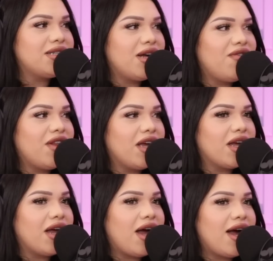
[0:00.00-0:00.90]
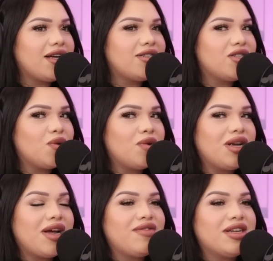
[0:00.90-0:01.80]
stuff, like I still
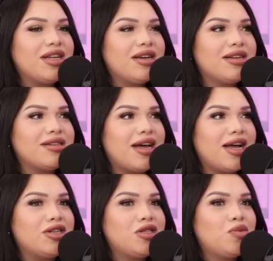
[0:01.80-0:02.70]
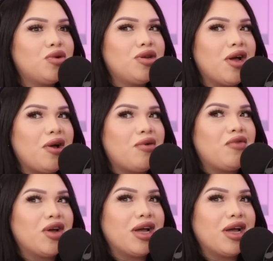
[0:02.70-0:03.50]
wouldn't have done it because I just would not